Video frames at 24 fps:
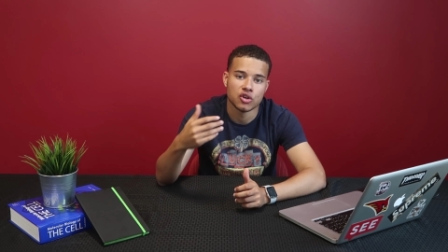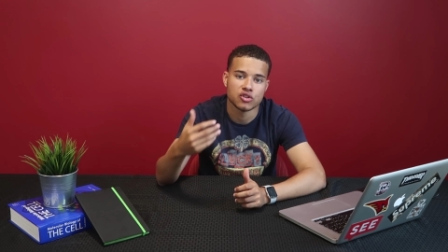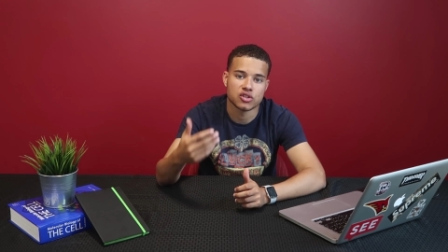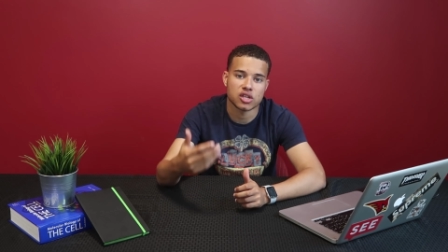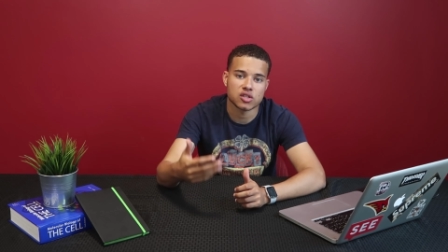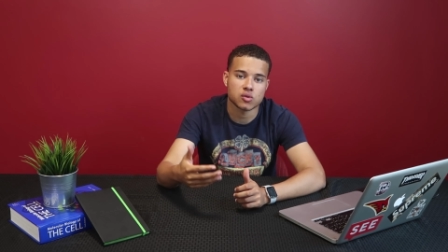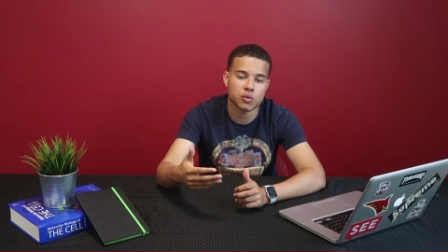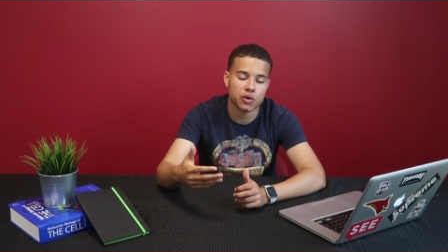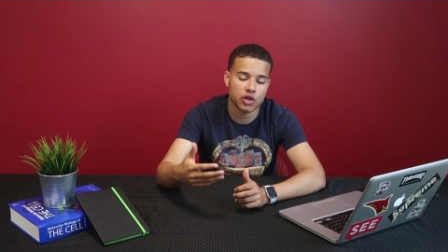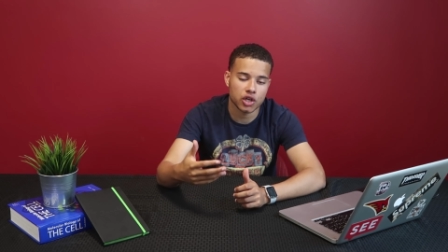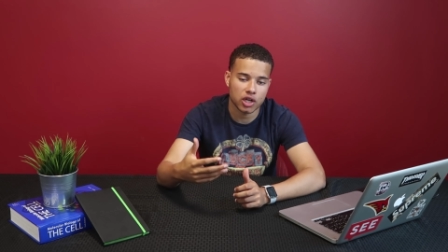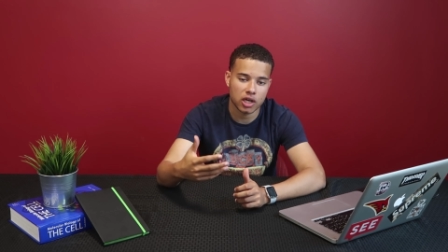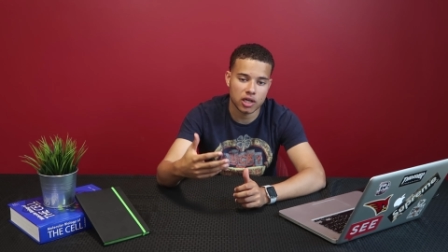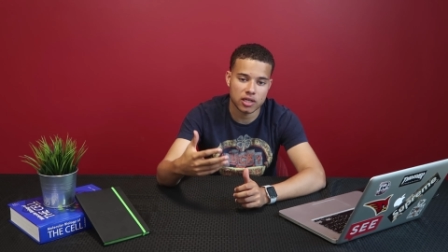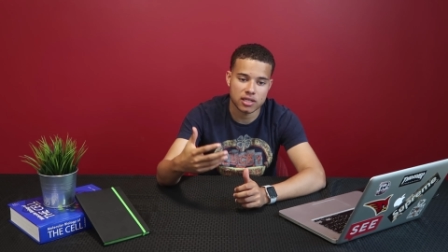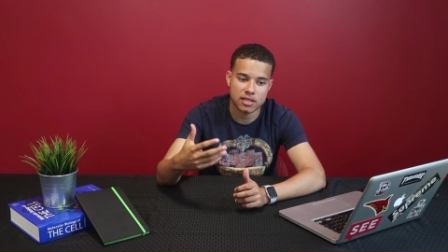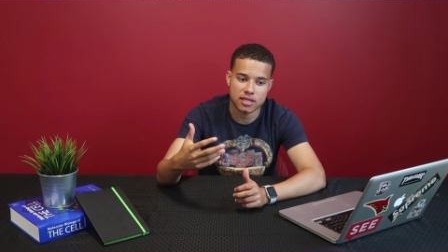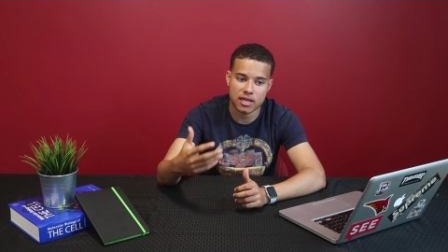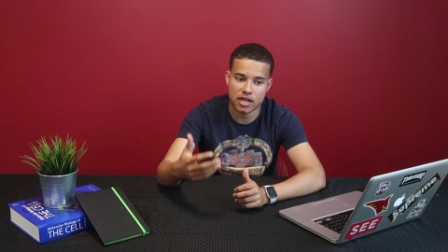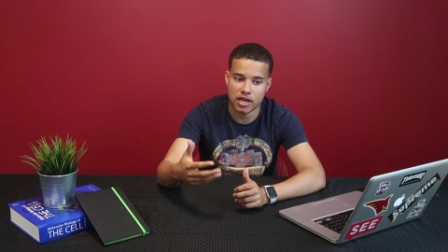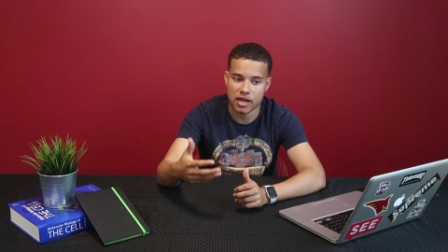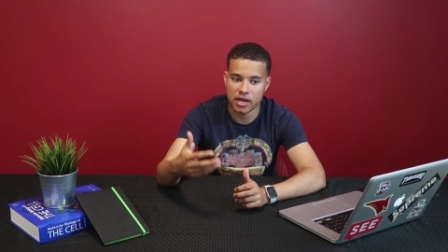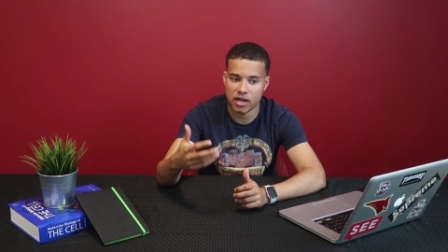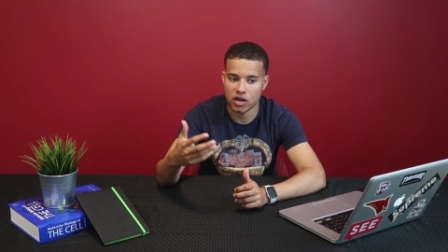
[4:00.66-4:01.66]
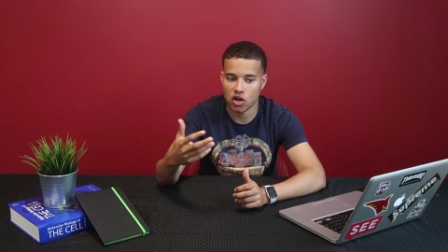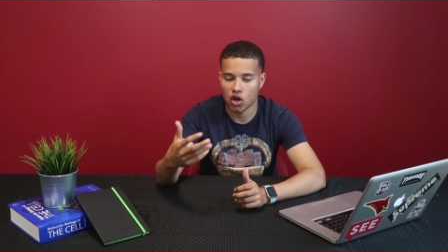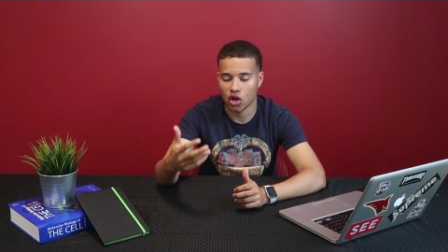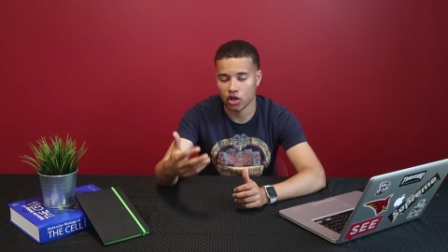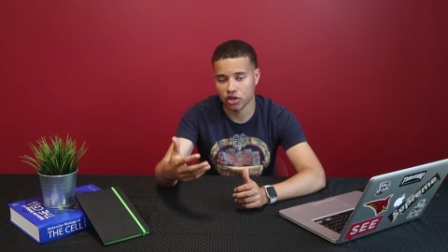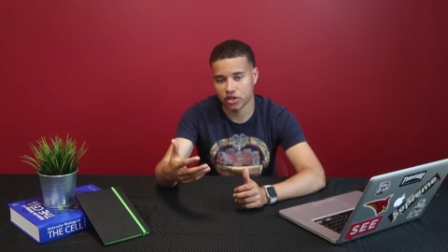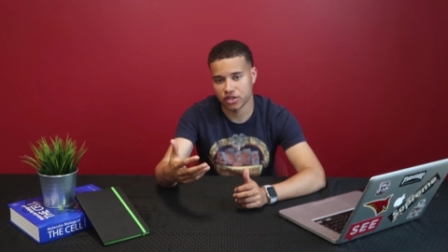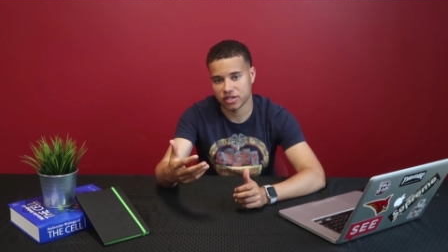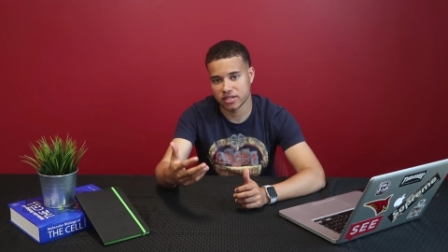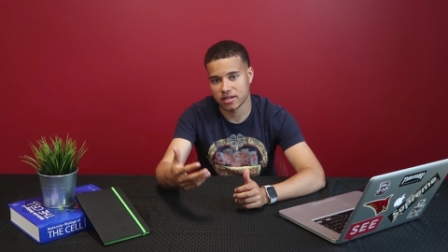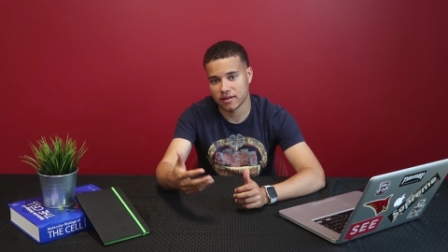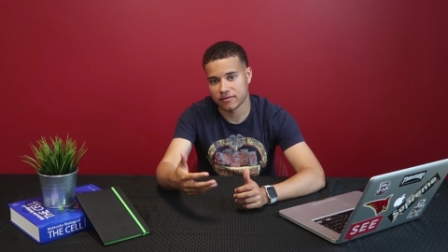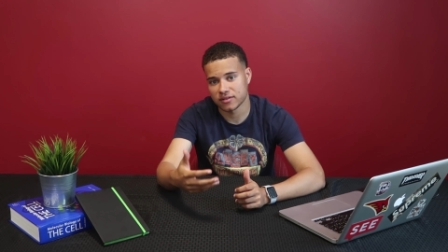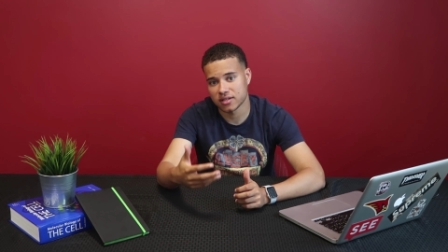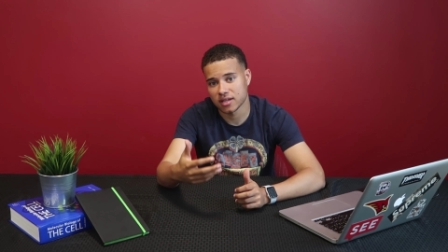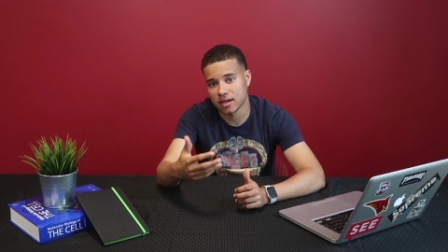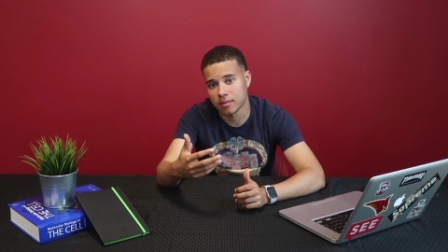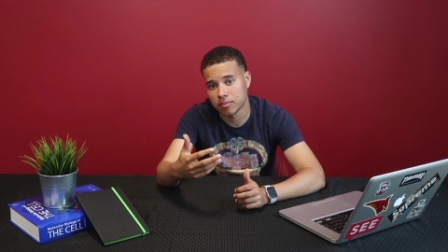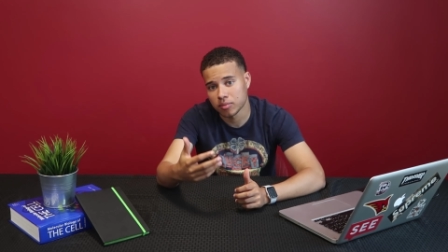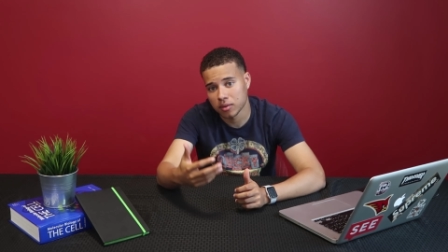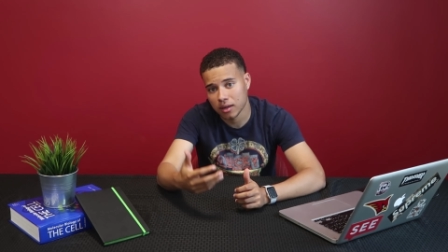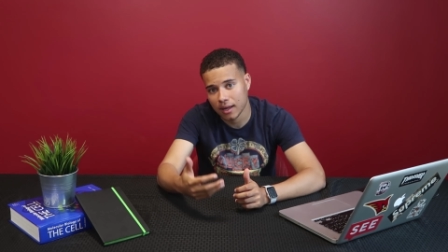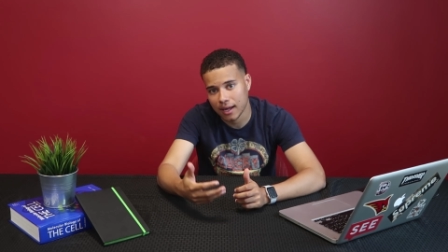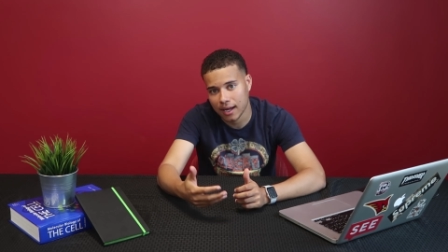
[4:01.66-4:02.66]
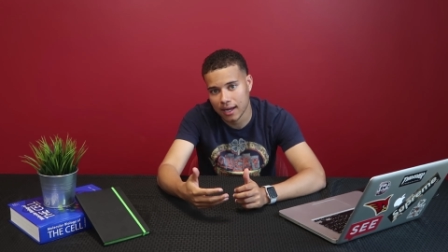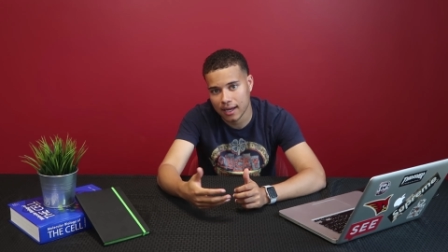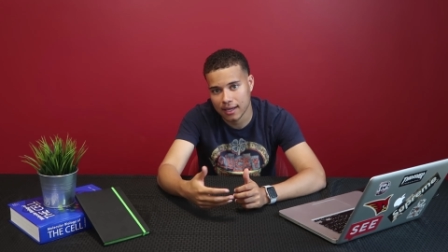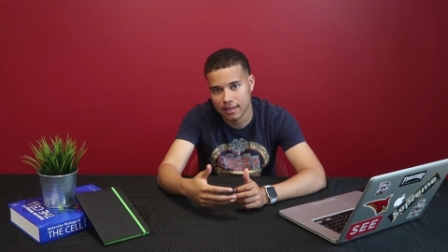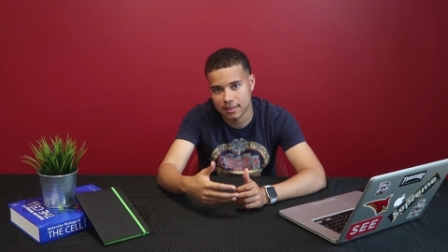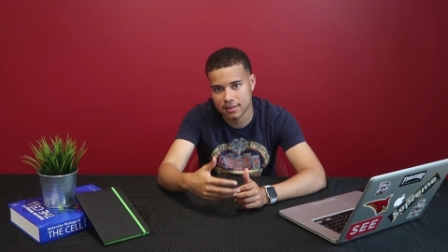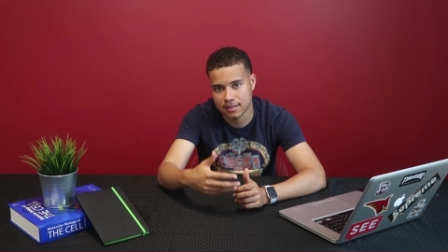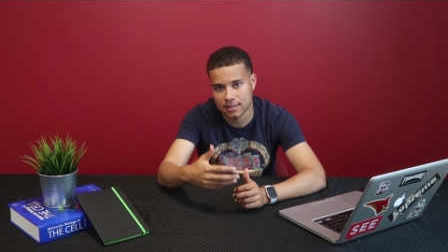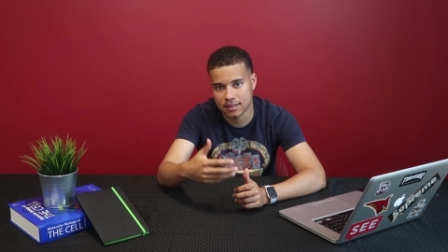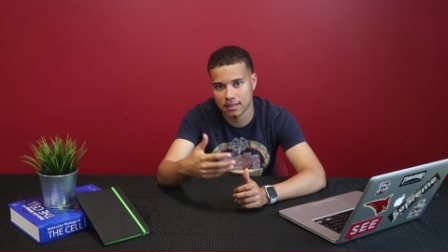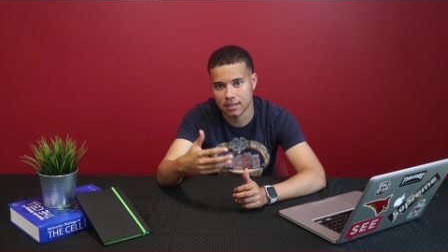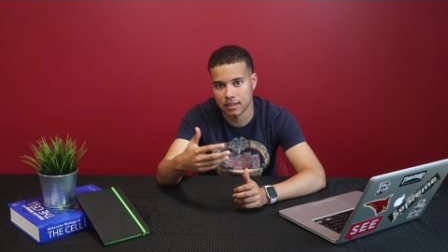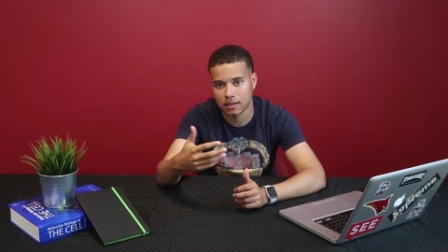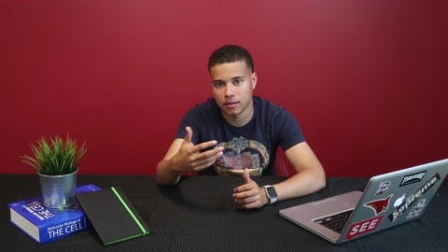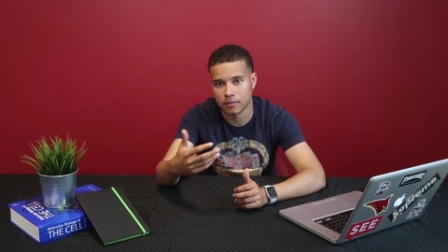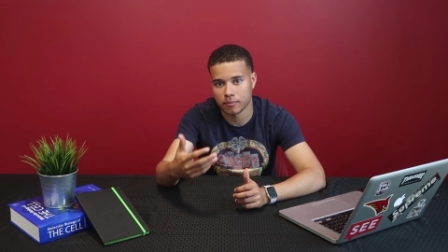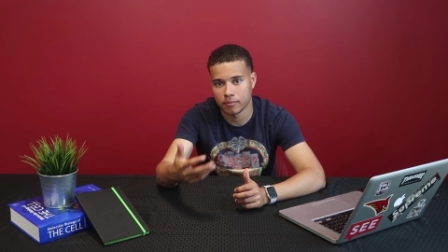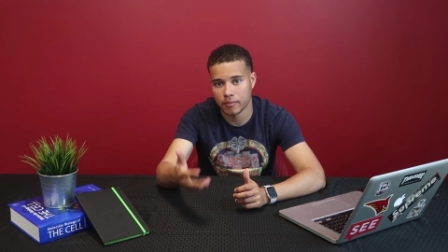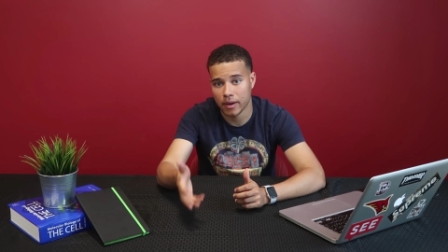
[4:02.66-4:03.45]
So that's where you're going to send in all your stuff to apply to